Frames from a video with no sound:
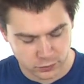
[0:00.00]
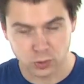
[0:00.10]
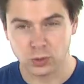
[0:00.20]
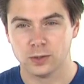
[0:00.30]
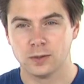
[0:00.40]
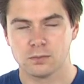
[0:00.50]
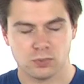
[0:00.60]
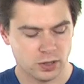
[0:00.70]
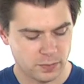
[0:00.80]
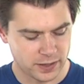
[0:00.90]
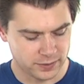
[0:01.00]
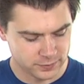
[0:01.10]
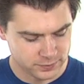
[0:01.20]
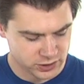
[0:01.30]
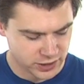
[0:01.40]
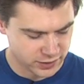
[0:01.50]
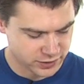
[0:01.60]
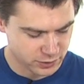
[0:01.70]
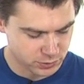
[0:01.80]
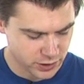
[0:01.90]
four pre-bent
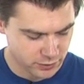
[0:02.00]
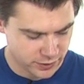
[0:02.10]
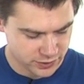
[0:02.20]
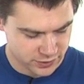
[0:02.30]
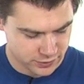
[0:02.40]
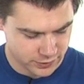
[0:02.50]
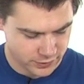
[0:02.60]
stainless steel D-rings.